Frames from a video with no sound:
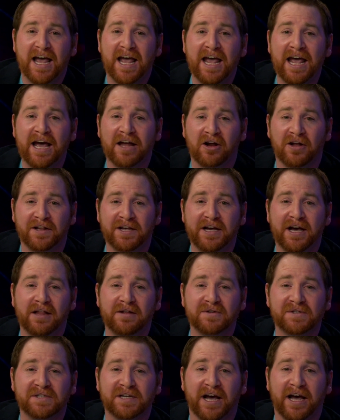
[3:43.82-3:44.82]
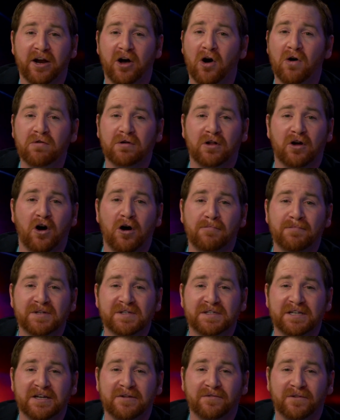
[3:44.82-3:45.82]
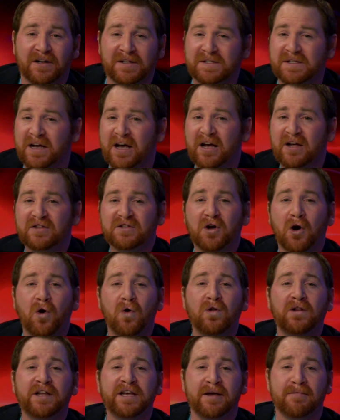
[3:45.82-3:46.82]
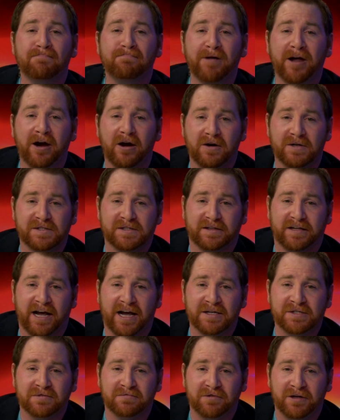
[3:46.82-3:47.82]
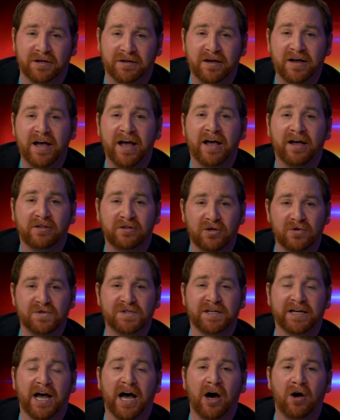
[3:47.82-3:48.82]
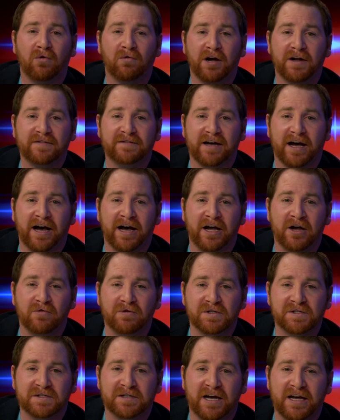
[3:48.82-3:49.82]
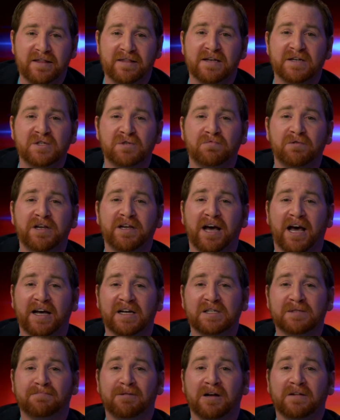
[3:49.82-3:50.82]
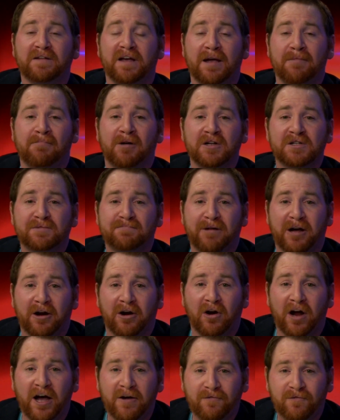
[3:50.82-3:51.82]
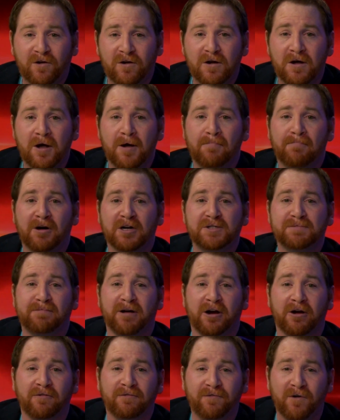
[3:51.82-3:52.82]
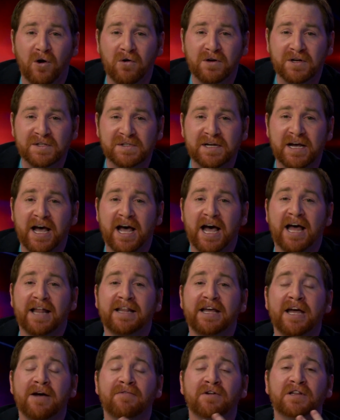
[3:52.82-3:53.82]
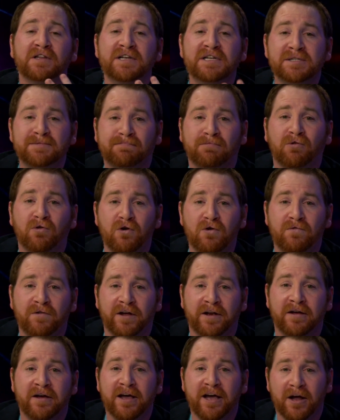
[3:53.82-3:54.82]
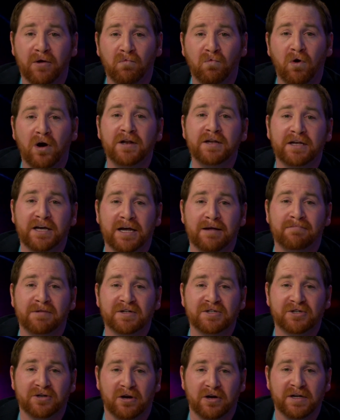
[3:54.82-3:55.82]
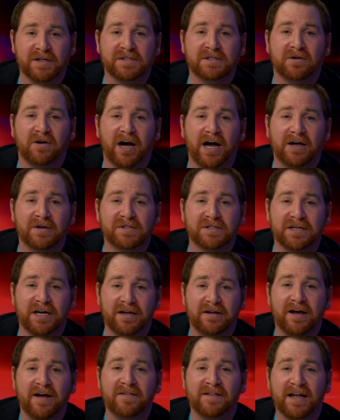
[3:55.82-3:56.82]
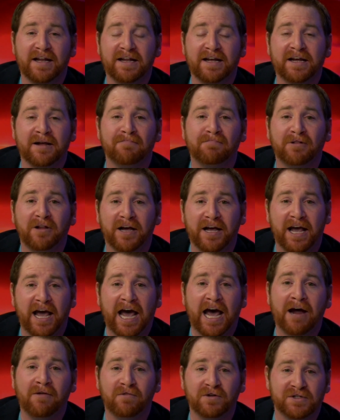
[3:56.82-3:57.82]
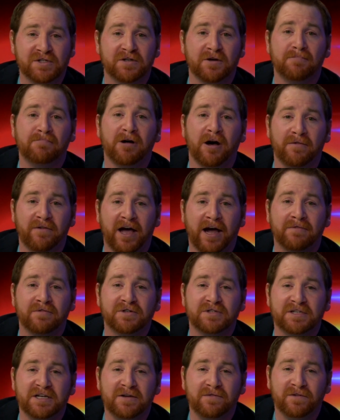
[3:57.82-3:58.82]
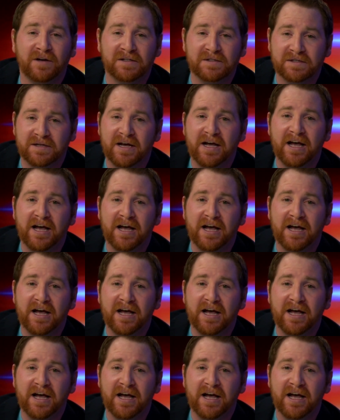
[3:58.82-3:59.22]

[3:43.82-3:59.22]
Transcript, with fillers: And on the other side, Oklahoma's defense totally embarrassed last week, losing outright to Iowa State. This week, I expect a much better effort, much better focus, and they have at least proven in one game this year against Ohio State that they can play average to above average defense.